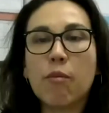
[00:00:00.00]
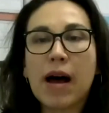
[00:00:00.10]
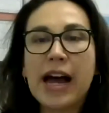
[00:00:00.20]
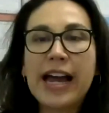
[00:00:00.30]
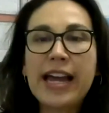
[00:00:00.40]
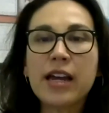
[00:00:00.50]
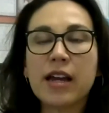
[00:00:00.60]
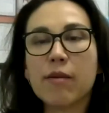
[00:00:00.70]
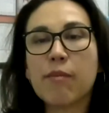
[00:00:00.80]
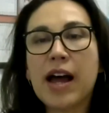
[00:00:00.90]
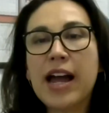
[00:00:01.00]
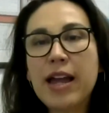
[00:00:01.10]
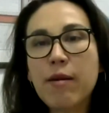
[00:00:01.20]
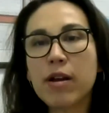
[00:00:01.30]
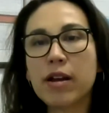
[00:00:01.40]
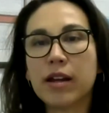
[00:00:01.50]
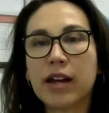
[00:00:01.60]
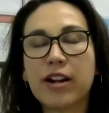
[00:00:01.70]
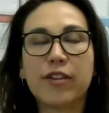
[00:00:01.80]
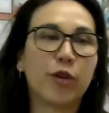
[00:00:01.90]
I
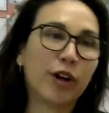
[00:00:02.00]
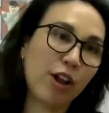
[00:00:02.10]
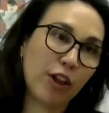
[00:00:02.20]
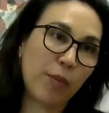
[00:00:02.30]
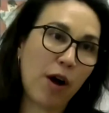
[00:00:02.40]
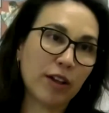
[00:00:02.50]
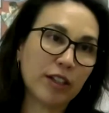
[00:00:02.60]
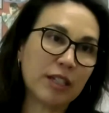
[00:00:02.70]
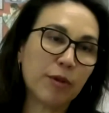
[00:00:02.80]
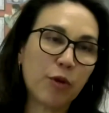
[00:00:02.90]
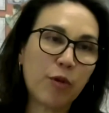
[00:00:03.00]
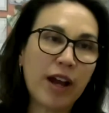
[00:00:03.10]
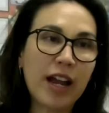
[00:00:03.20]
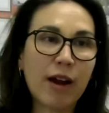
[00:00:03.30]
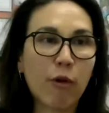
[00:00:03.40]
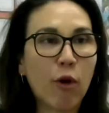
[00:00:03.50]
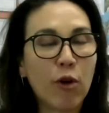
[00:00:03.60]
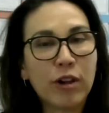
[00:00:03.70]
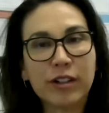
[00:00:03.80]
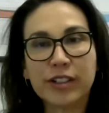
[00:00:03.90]
don't know if you want to call it a policy, but the way I
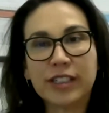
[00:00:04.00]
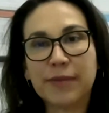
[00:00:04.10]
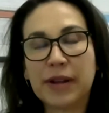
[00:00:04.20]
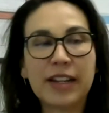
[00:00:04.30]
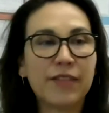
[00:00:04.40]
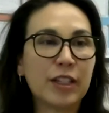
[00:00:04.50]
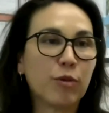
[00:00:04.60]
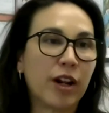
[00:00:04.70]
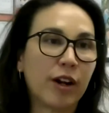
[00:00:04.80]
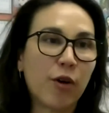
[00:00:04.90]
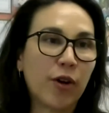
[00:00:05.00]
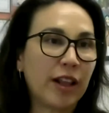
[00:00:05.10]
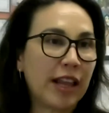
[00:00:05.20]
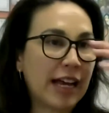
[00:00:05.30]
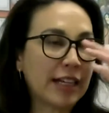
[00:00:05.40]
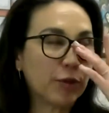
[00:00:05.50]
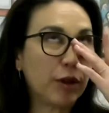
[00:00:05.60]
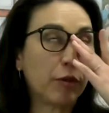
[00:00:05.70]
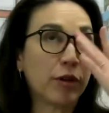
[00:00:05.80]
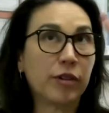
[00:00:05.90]
roll, or I mean, even this one in Kona last
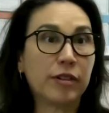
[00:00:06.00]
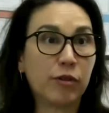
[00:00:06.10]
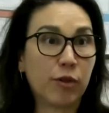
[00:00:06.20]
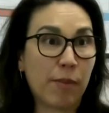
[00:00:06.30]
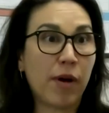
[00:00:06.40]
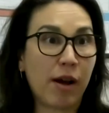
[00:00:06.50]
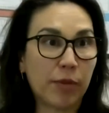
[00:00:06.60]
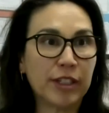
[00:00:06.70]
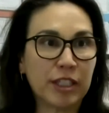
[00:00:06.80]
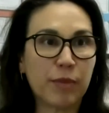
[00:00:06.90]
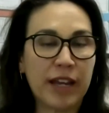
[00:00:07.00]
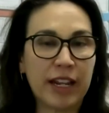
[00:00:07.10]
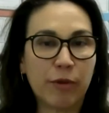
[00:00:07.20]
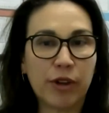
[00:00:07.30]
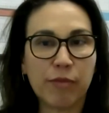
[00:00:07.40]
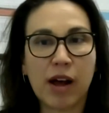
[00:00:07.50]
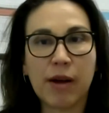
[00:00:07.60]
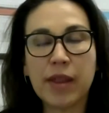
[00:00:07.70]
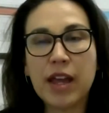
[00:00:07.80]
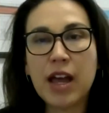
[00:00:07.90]
week where grandpa participated with mom,
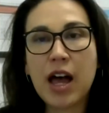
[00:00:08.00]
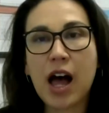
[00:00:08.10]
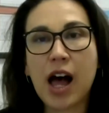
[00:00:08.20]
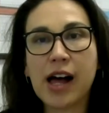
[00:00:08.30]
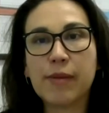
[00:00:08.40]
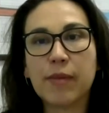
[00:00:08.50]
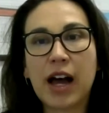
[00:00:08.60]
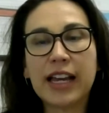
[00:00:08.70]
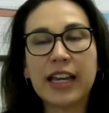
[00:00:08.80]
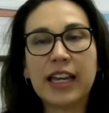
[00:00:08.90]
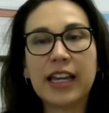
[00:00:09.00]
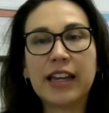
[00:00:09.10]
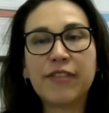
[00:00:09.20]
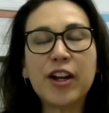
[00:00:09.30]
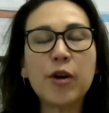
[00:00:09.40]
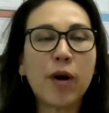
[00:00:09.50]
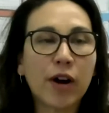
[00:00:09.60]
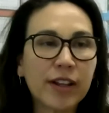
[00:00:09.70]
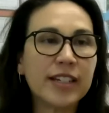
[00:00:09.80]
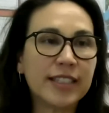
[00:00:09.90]
if they're part
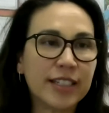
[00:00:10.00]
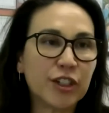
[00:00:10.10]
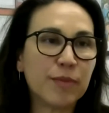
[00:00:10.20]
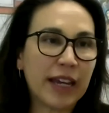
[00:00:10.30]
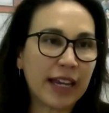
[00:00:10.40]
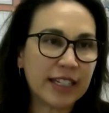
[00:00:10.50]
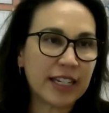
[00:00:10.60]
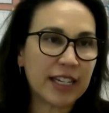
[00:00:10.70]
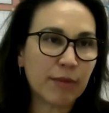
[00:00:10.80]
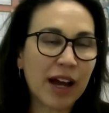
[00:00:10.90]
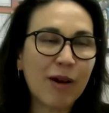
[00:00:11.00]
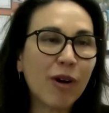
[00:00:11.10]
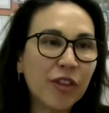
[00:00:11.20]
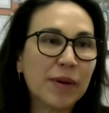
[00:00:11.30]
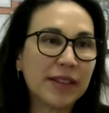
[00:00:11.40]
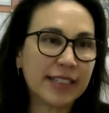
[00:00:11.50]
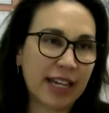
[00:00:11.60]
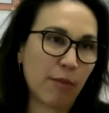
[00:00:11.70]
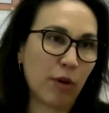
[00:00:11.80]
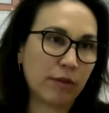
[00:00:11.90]
of the decision-making team, I want them at the
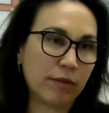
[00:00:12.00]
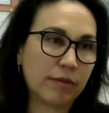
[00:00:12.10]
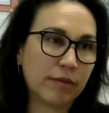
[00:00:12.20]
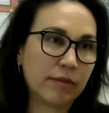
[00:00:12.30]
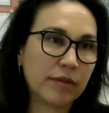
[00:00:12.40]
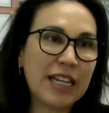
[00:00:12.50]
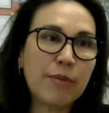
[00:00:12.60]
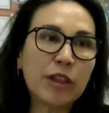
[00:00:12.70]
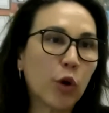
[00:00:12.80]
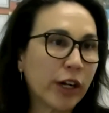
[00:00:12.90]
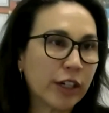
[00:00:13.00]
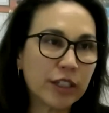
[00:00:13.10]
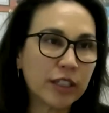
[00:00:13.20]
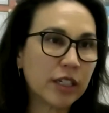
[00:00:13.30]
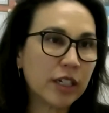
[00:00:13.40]
table. Same with lawyers.